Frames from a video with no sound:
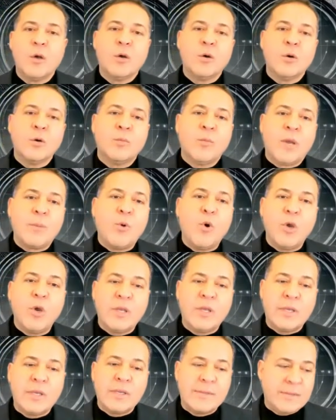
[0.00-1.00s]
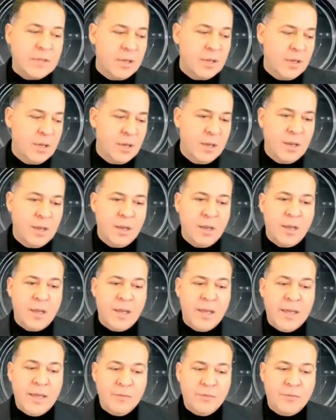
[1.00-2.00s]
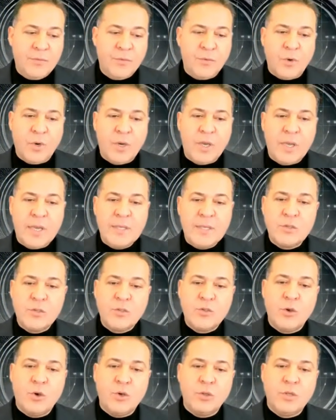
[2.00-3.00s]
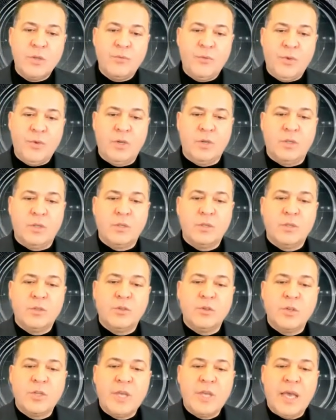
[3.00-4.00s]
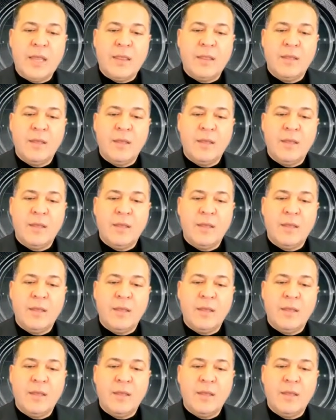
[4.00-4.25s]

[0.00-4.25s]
My point is, if it's so difficult to get